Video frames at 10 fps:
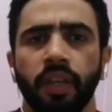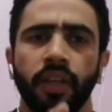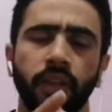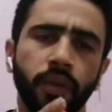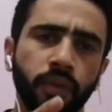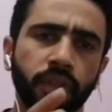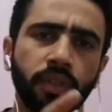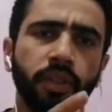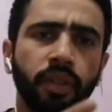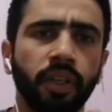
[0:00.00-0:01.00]
You use
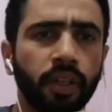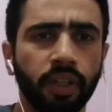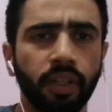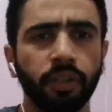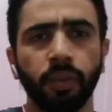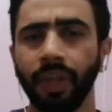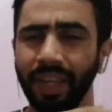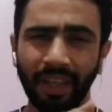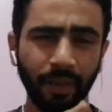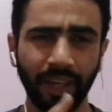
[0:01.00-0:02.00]
it
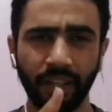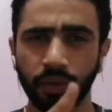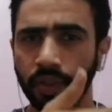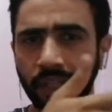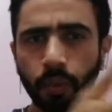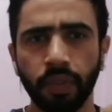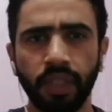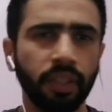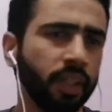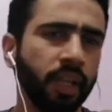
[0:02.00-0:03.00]
you can interact with
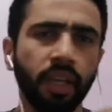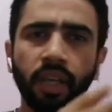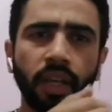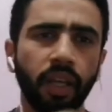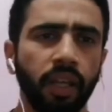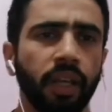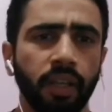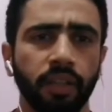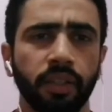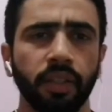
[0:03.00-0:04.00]
it,
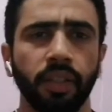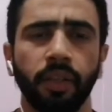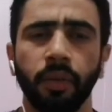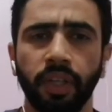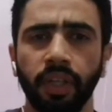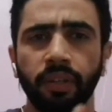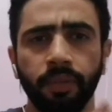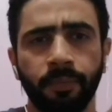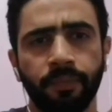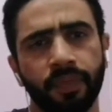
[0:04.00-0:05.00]
and you can
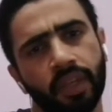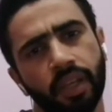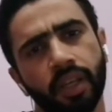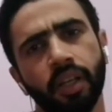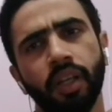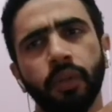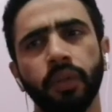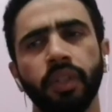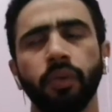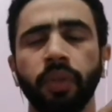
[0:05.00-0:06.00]

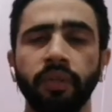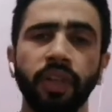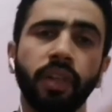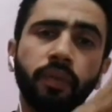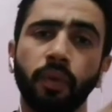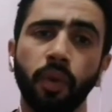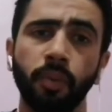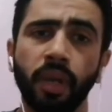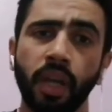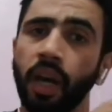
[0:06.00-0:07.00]
use it to navigate
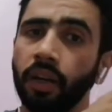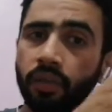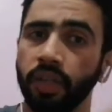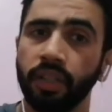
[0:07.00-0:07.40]
from another